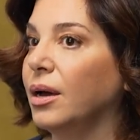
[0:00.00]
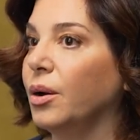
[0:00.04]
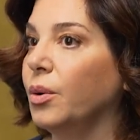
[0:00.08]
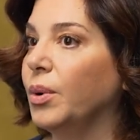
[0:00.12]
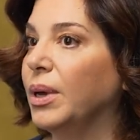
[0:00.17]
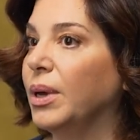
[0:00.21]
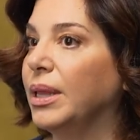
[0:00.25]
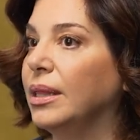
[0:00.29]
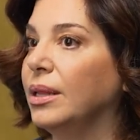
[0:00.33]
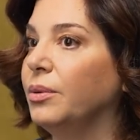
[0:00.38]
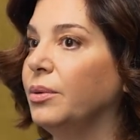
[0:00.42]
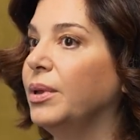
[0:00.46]

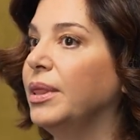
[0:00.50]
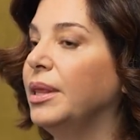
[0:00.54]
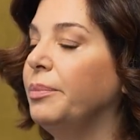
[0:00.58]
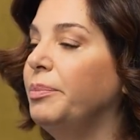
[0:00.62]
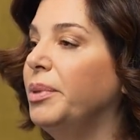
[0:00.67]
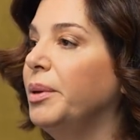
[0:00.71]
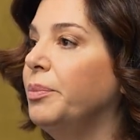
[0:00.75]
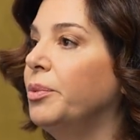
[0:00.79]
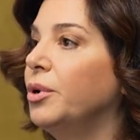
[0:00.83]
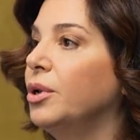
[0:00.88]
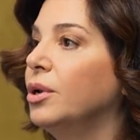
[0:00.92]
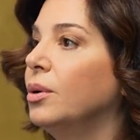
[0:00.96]
when the
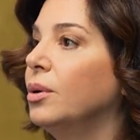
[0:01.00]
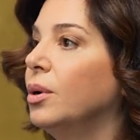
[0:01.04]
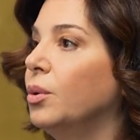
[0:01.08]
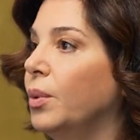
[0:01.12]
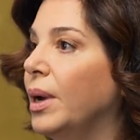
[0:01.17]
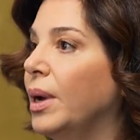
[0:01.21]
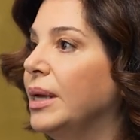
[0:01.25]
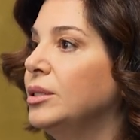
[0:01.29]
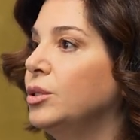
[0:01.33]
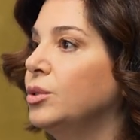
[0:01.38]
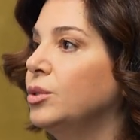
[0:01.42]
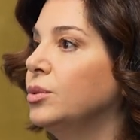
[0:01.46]
people
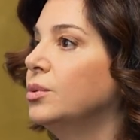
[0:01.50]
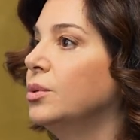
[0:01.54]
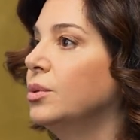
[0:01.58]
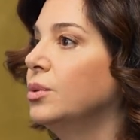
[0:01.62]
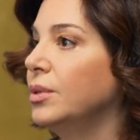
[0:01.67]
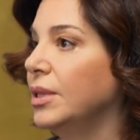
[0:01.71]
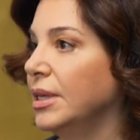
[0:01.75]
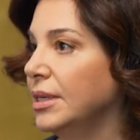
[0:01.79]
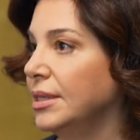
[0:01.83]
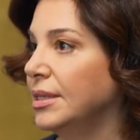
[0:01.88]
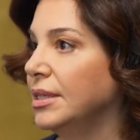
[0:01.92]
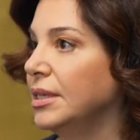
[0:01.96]
went
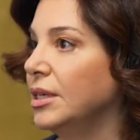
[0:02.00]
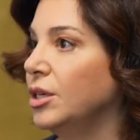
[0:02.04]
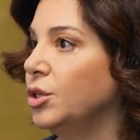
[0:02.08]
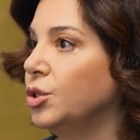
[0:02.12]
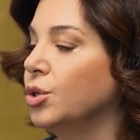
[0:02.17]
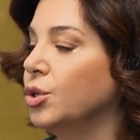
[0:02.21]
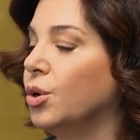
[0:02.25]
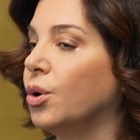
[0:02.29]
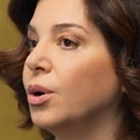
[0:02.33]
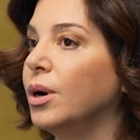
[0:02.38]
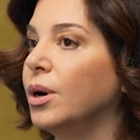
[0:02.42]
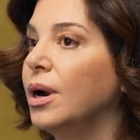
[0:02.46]
to the
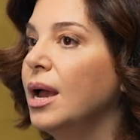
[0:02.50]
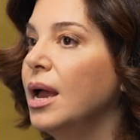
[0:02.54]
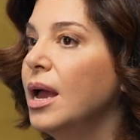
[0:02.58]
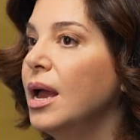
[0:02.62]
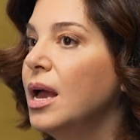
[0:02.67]
seashore.